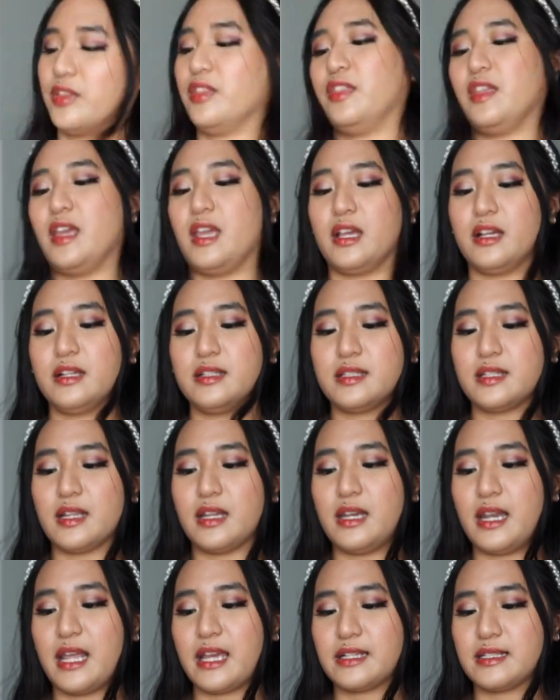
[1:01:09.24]
things.
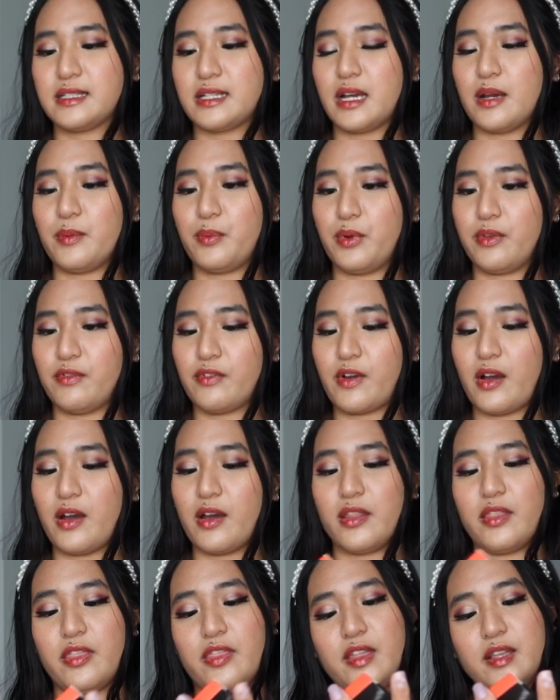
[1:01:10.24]
Next up, we've
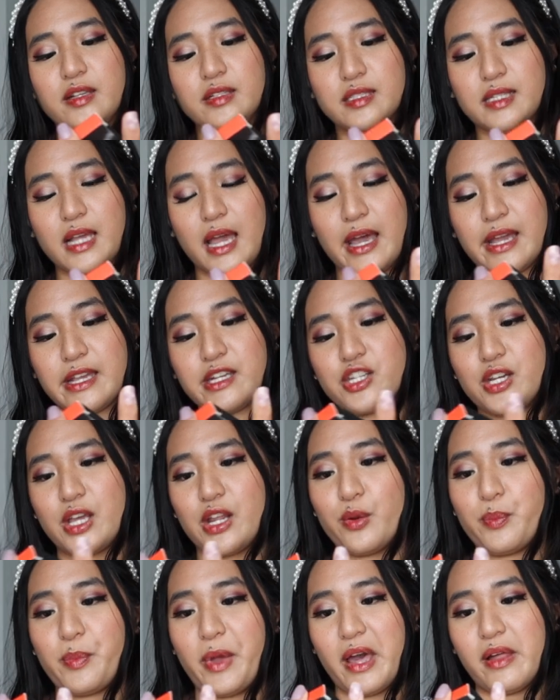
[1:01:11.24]
got this
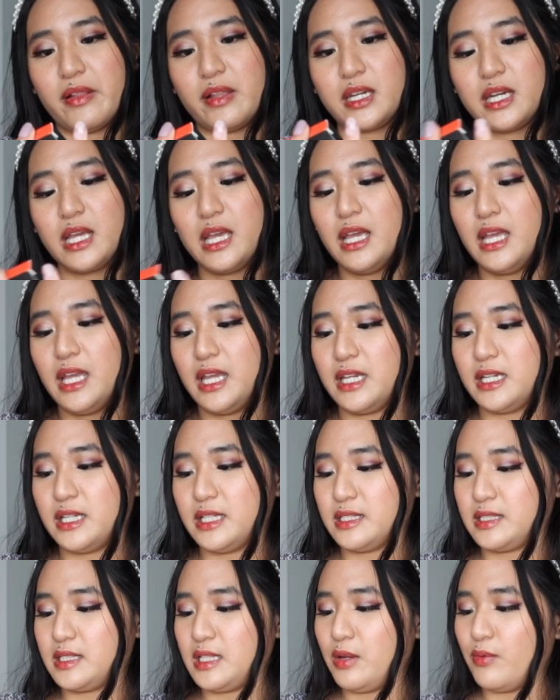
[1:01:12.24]
eyeshadow palette. It
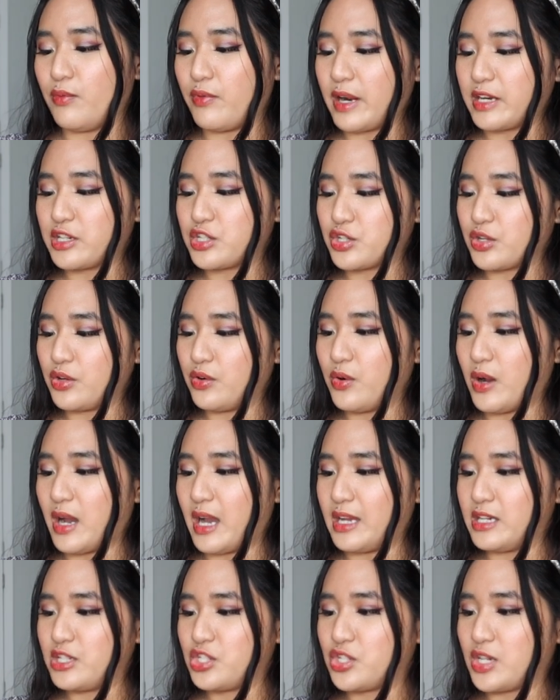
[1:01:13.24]
is the Retro
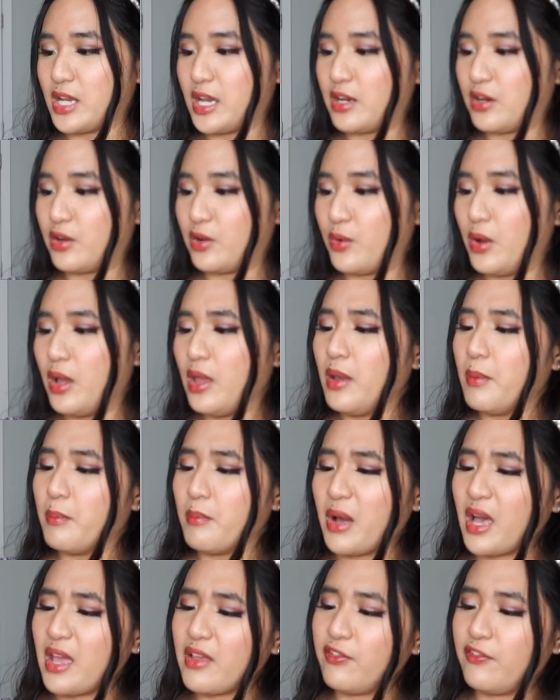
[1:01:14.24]
Eyeshadow
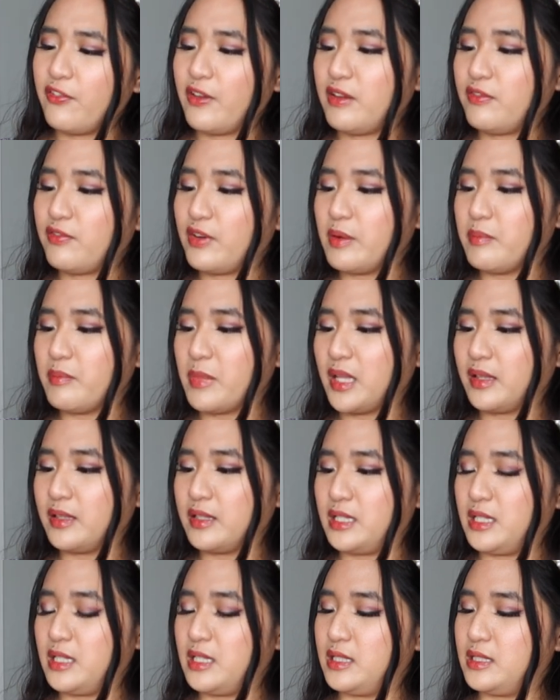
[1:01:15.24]
My Favorite
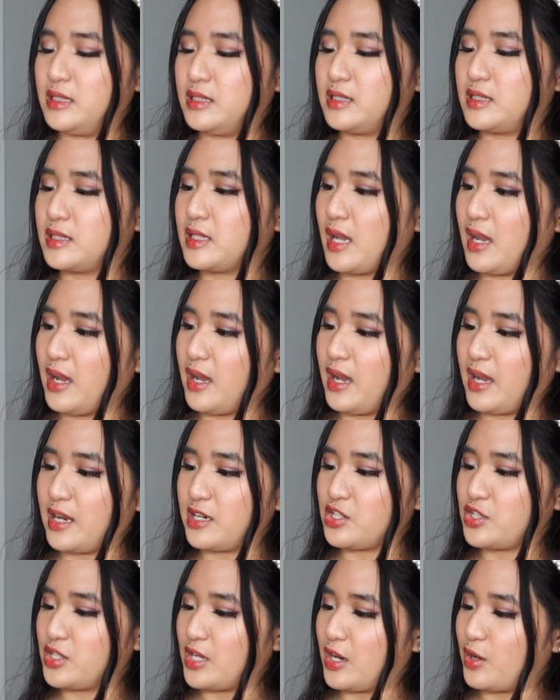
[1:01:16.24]
Melodies
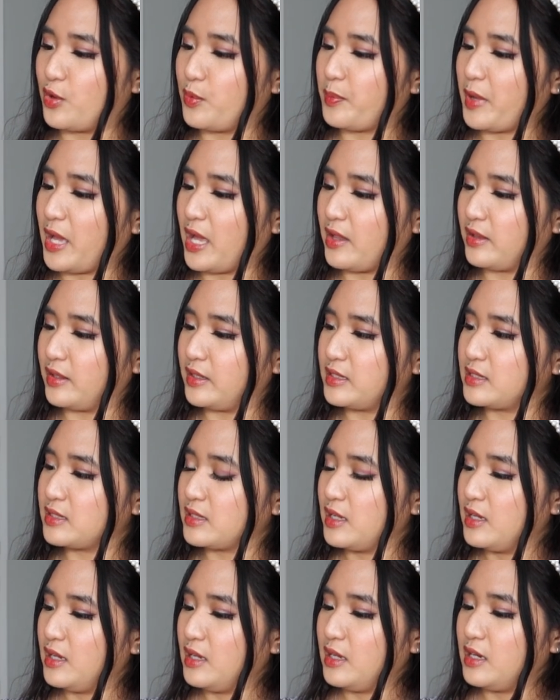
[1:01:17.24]
eyeshadow palette,
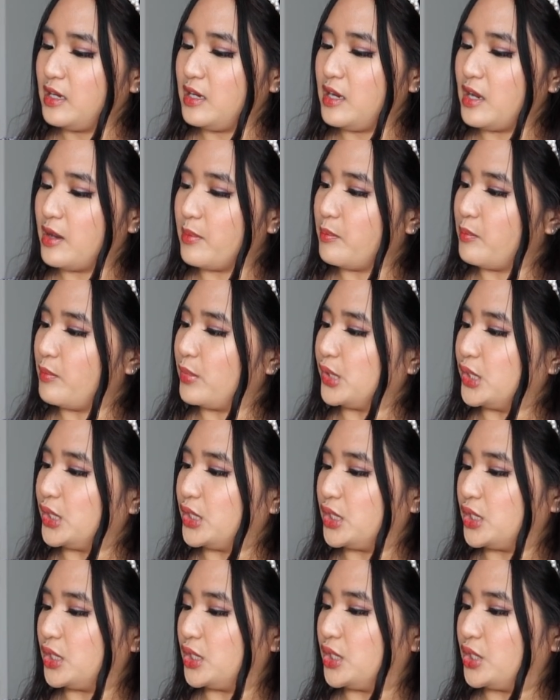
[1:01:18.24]

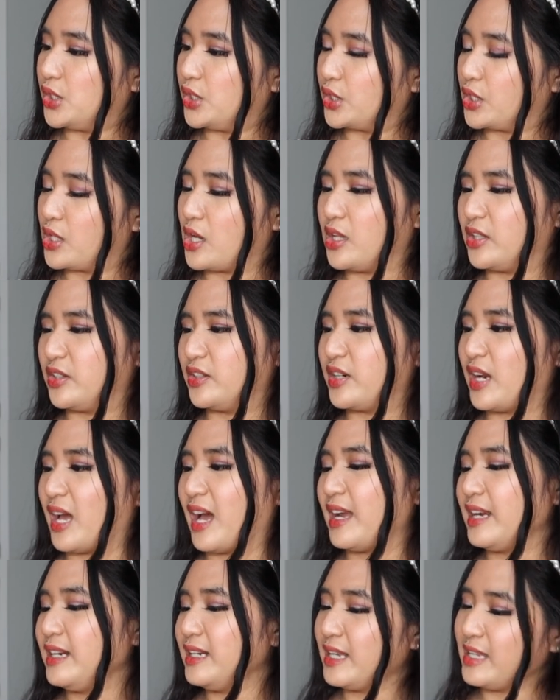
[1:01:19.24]
number color
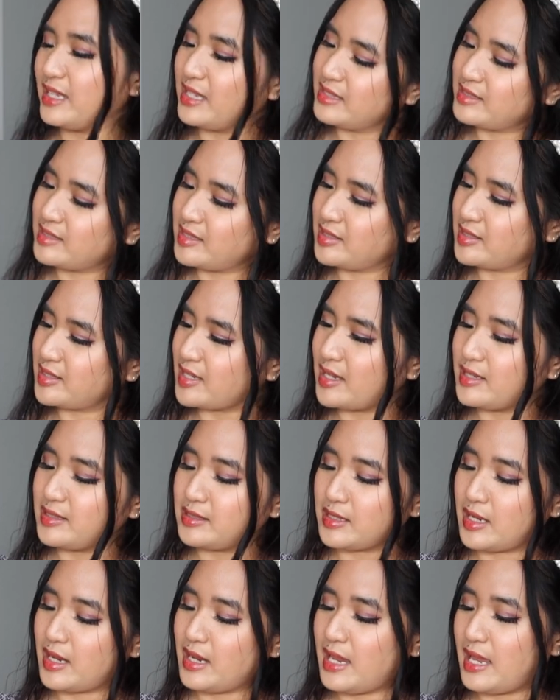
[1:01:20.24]
9, I guess it
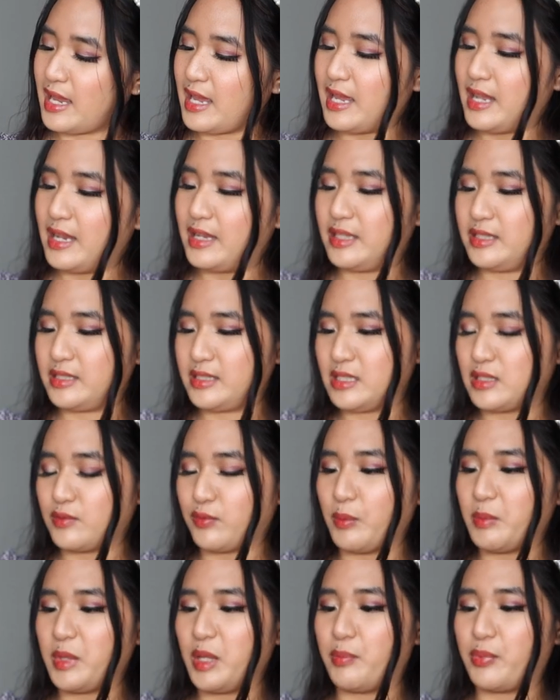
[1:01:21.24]
says. And this is
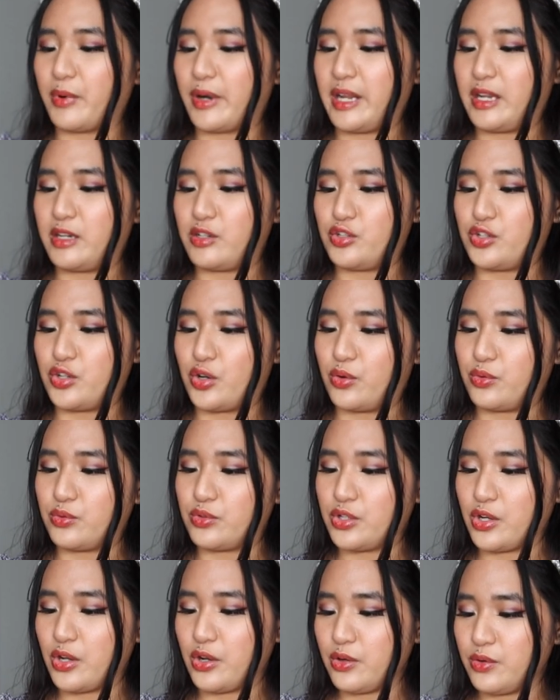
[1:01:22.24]
from the brand
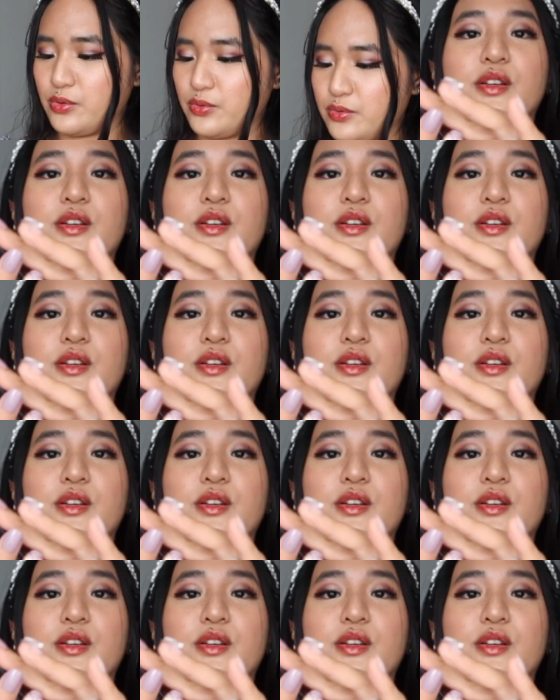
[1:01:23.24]
Jojo.